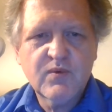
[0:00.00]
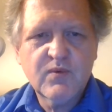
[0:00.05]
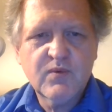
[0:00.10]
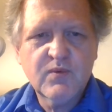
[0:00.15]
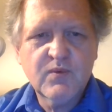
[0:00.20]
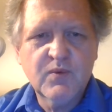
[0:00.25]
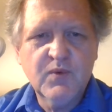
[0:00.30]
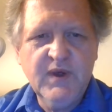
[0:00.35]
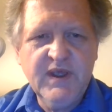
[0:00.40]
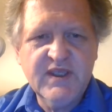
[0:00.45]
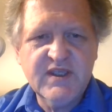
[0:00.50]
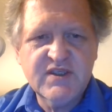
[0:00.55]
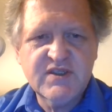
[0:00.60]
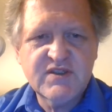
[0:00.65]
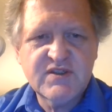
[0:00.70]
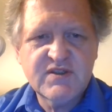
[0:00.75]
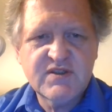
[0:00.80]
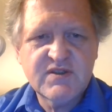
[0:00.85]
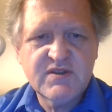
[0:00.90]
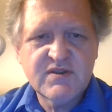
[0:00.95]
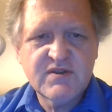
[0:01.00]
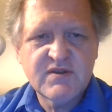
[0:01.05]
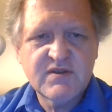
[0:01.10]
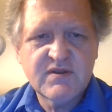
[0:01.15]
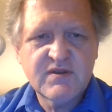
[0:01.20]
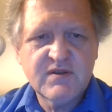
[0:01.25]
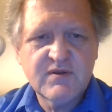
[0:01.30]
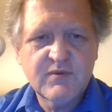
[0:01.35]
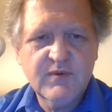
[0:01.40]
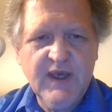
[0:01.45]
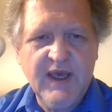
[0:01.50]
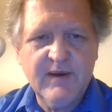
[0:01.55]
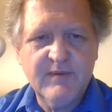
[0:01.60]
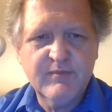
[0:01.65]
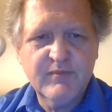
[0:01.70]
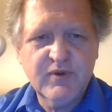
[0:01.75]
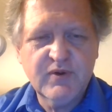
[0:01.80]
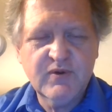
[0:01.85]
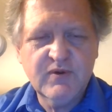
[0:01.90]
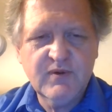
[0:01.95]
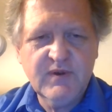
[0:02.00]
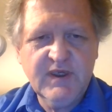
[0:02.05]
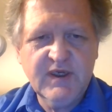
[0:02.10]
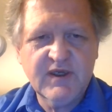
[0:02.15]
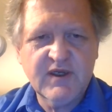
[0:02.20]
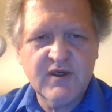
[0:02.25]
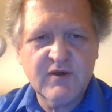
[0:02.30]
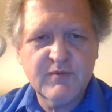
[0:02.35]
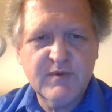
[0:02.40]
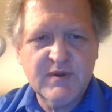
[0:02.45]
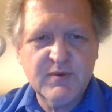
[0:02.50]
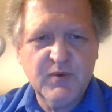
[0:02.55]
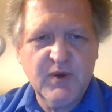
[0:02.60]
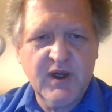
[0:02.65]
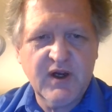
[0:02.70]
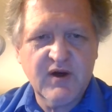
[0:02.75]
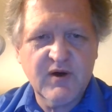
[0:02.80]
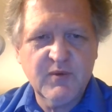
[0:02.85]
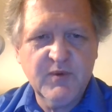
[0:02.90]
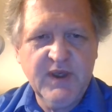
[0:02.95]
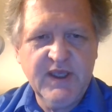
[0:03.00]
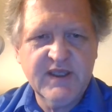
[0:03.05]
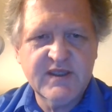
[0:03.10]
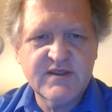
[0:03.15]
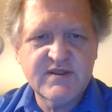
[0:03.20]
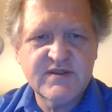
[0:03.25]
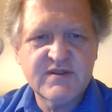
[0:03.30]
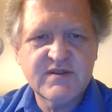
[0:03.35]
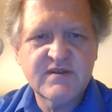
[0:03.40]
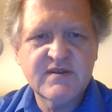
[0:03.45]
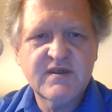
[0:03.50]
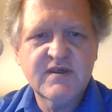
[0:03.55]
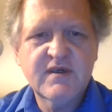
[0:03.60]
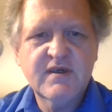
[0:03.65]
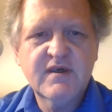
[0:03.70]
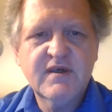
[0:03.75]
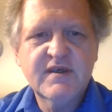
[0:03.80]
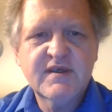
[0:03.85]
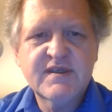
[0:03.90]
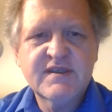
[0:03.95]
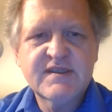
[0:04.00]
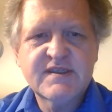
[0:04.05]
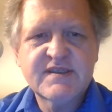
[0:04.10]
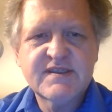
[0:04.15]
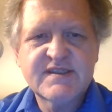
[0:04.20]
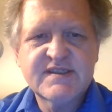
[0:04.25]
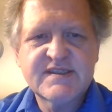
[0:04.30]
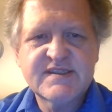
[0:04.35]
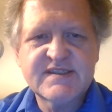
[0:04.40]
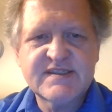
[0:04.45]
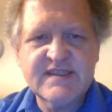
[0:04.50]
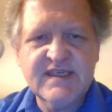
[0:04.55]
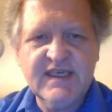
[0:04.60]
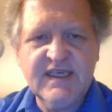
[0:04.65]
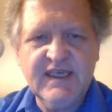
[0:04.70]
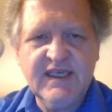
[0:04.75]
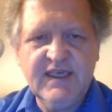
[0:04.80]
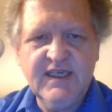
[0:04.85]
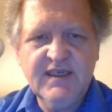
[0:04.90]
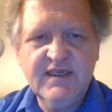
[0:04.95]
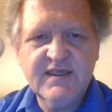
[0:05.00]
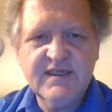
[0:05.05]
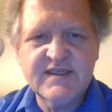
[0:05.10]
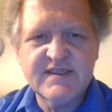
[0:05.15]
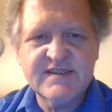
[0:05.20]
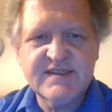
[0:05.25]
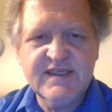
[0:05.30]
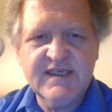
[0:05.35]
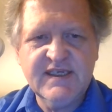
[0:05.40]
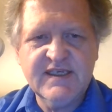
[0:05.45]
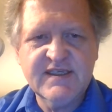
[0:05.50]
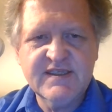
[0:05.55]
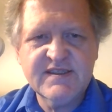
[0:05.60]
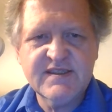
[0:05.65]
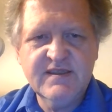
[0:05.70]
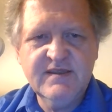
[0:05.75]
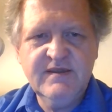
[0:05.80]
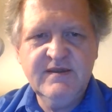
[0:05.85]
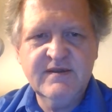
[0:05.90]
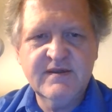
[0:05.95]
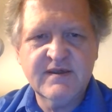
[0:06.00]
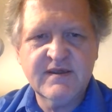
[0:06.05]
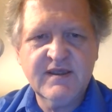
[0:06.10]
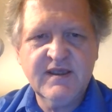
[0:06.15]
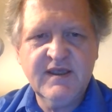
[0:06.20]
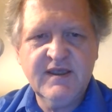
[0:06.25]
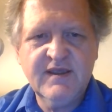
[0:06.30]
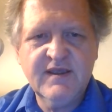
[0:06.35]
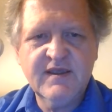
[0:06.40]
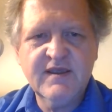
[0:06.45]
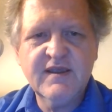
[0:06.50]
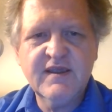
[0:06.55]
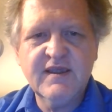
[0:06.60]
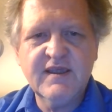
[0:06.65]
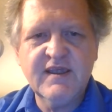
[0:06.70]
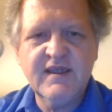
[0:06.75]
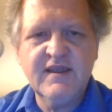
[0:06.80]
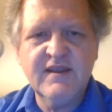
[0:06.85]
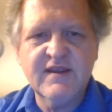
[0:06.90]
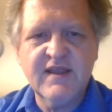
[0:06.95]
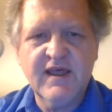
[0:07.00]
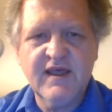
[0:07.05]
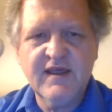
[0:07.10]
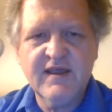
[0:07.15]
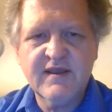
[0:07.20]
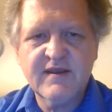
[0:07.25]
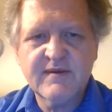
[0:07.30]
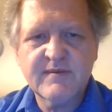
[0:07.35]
which, we got poo here, we wear which, see, he sees, either.